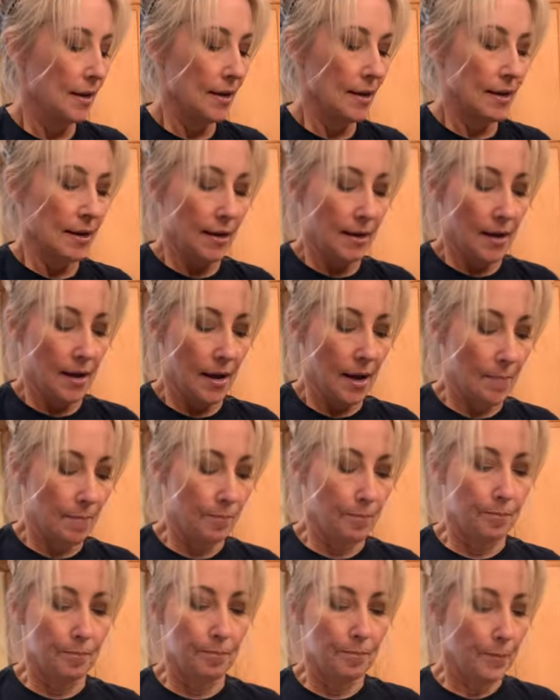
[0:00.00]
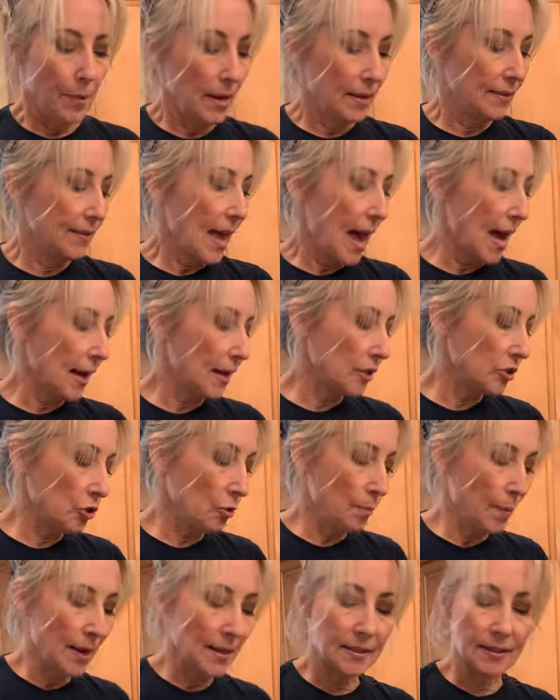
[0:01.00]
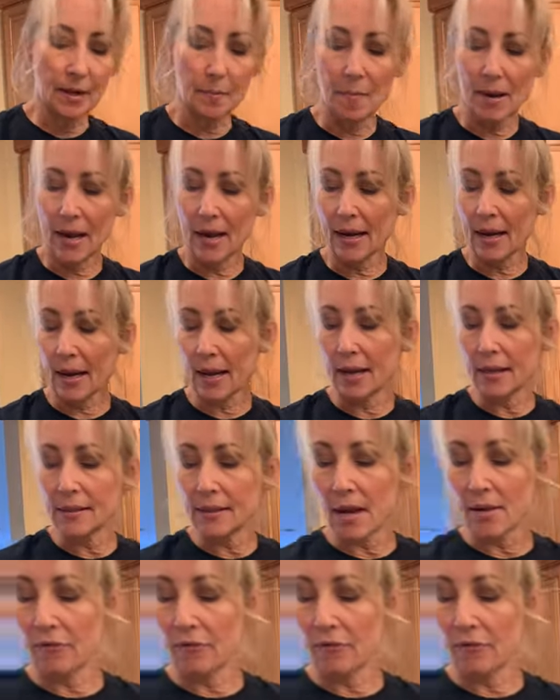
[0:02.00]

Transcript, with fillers: But that is your basic mayonnaise.